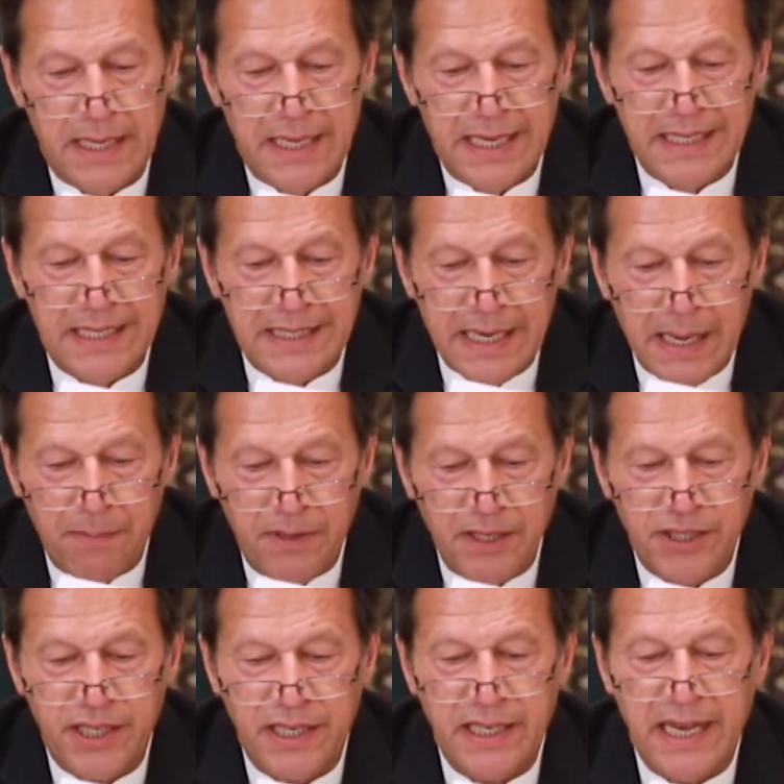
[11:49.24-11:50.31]

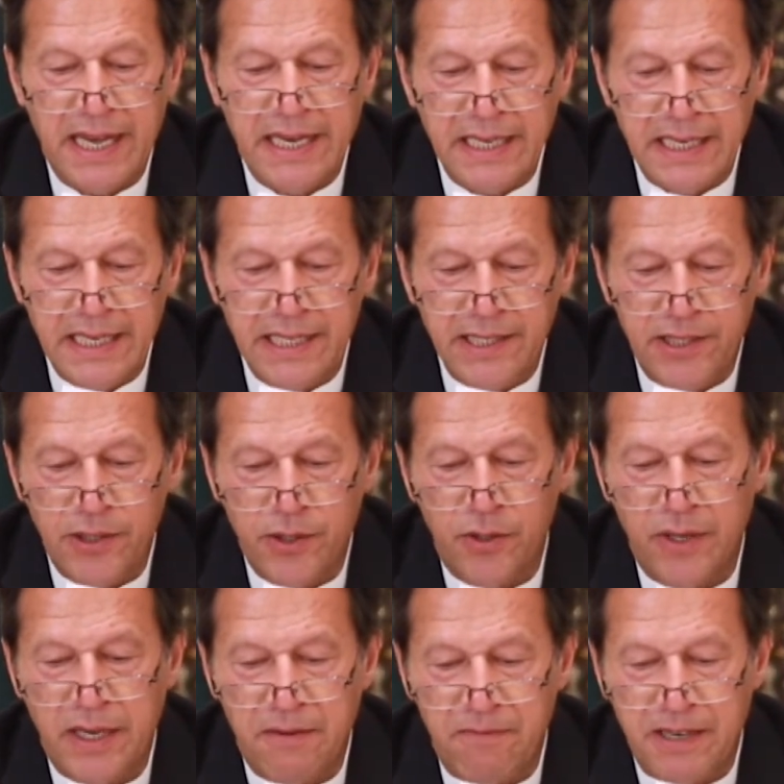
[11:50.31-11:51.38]
establishing an
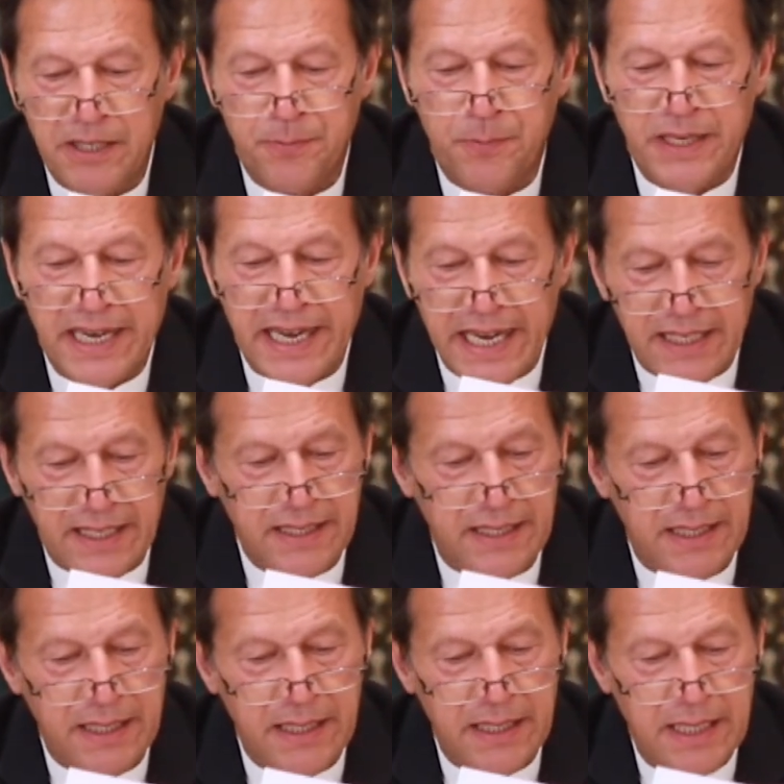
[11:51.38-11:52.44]
ECO investment
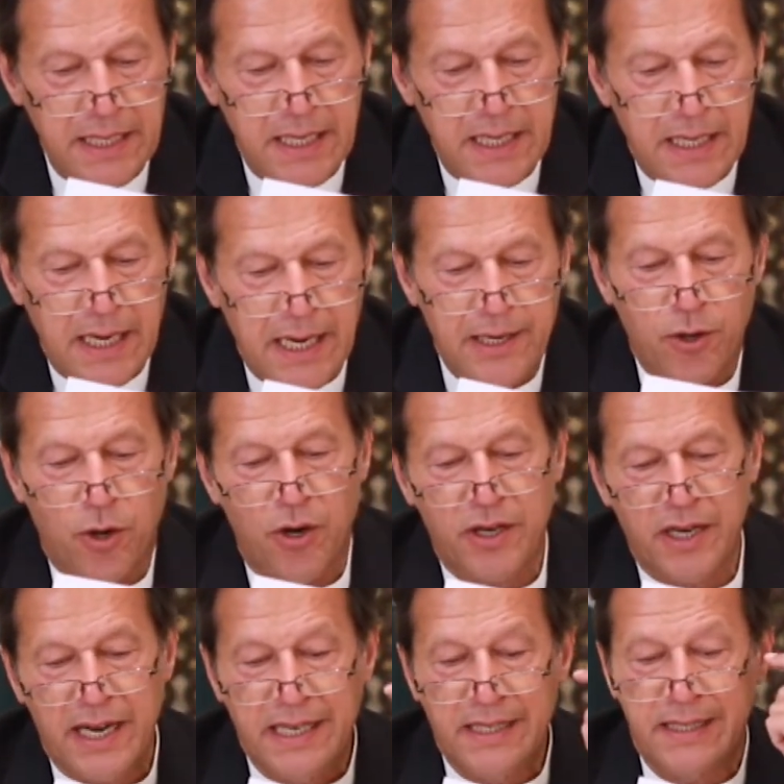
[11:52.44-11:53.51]
agency and
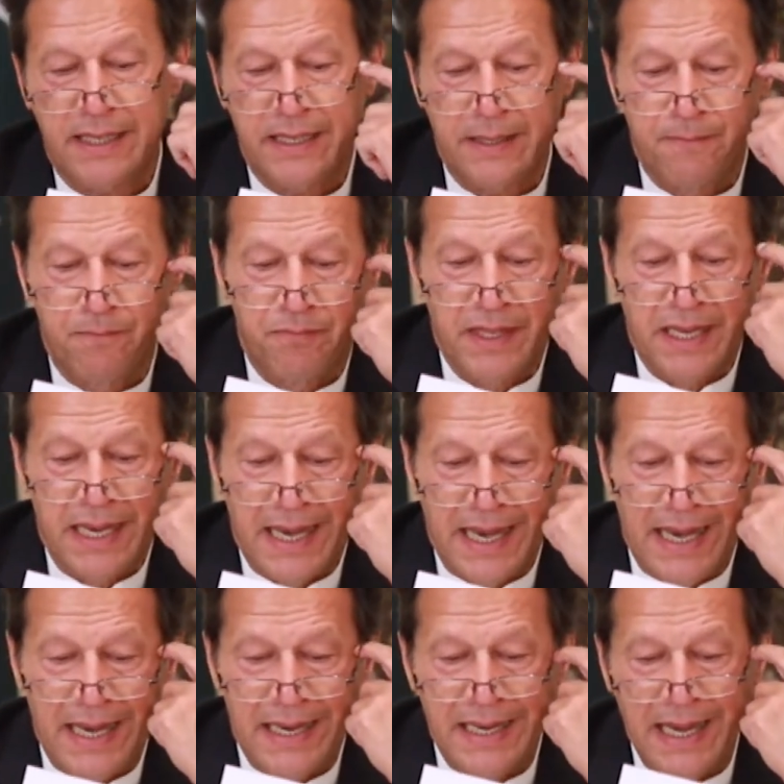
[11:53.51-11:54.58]
organizing
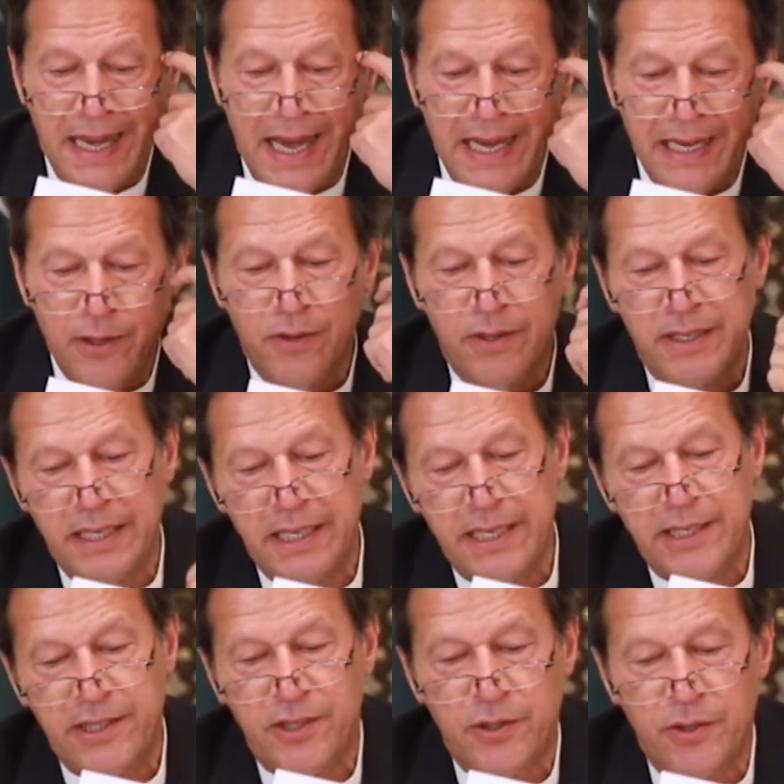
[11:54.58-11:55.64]
an annual
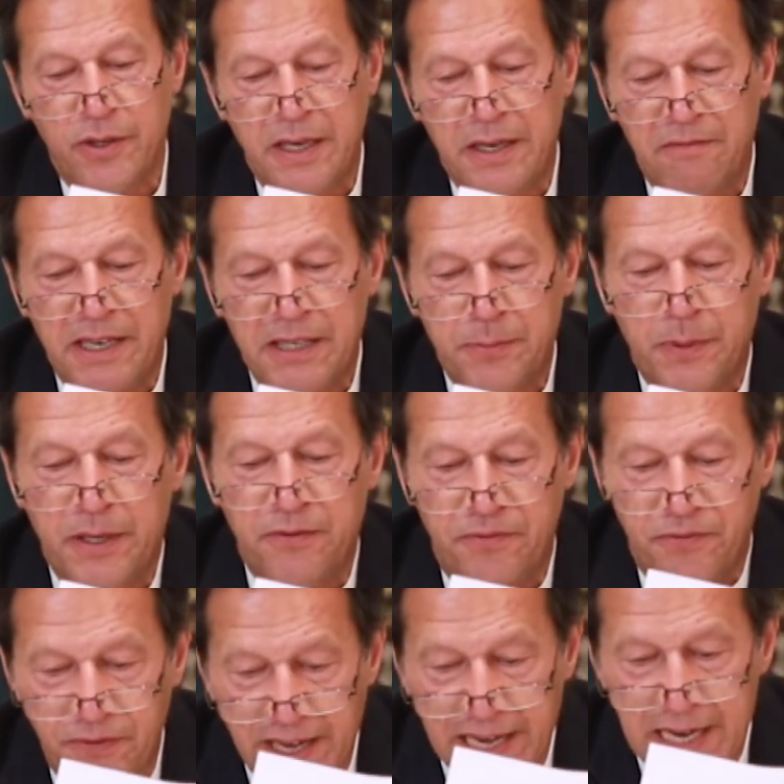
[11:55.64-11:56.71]
ECO investment
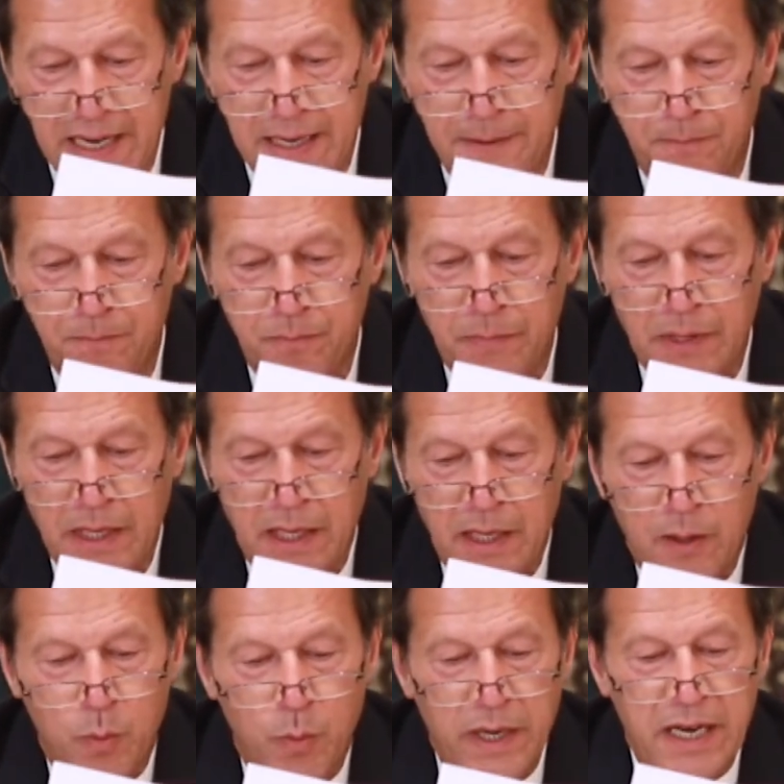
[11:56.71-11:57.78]
fair
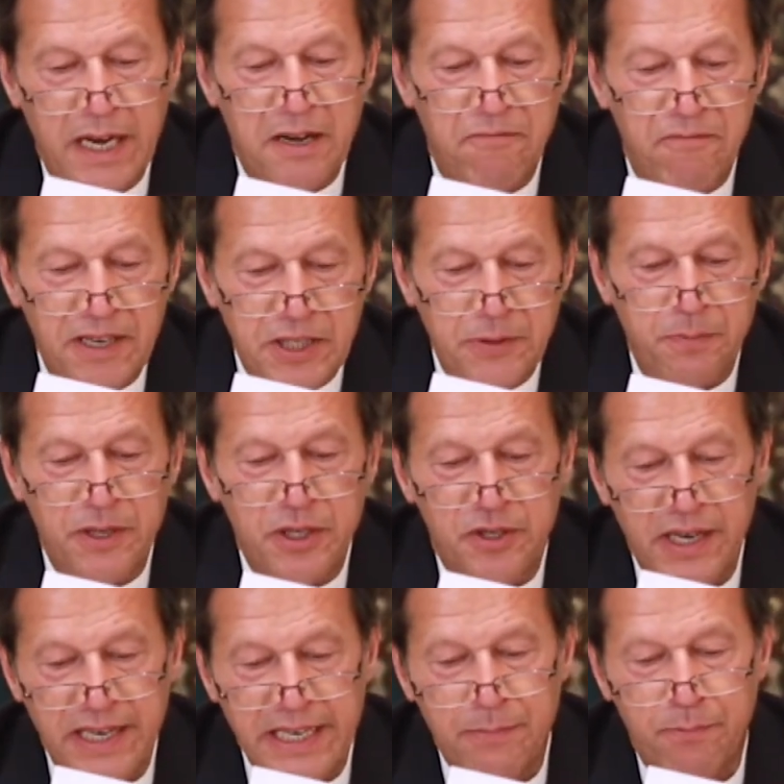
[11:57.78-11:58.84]
where
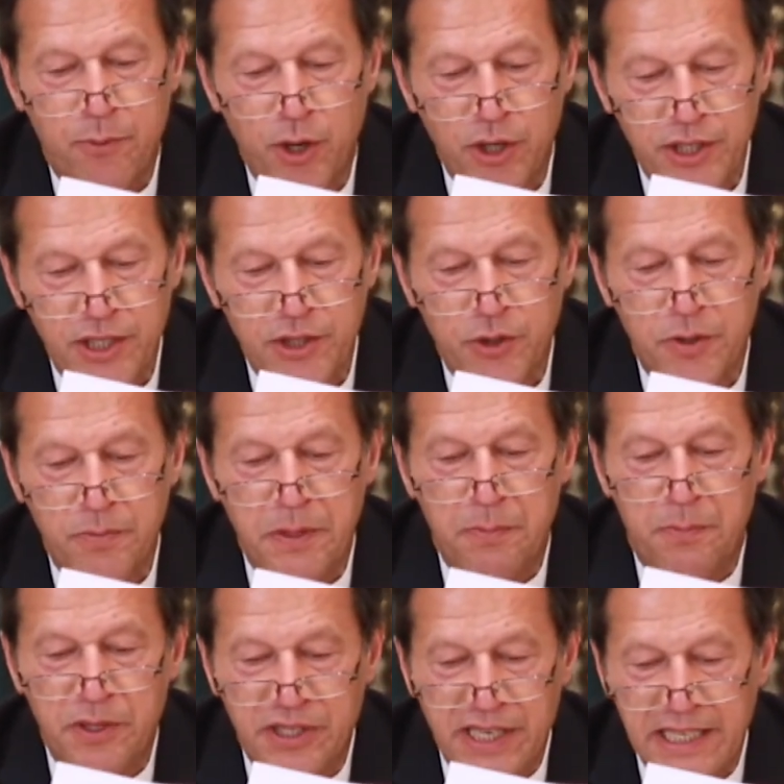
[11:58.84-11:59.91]
investment-ready projects could be
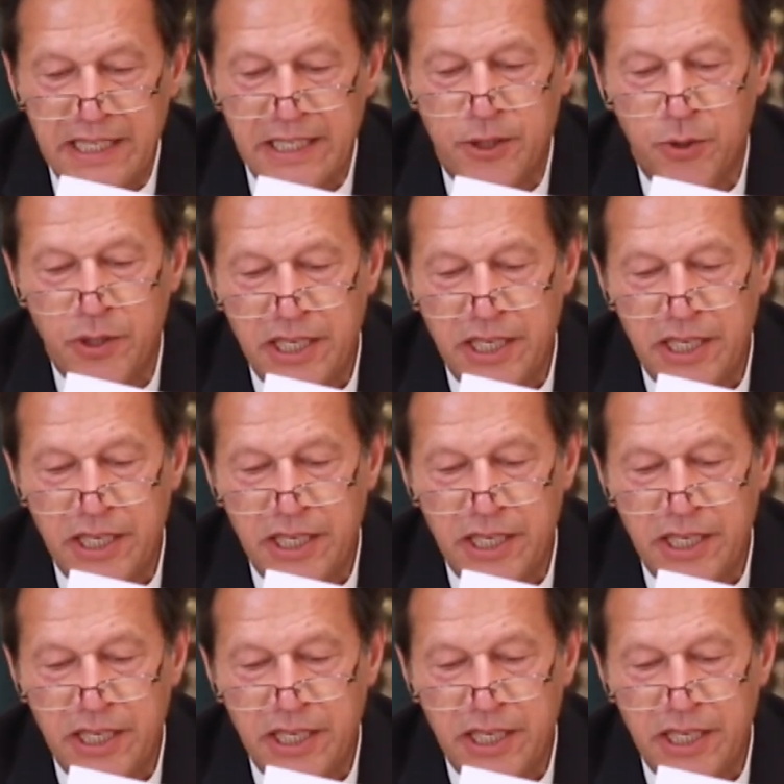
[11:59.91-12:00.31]
presented to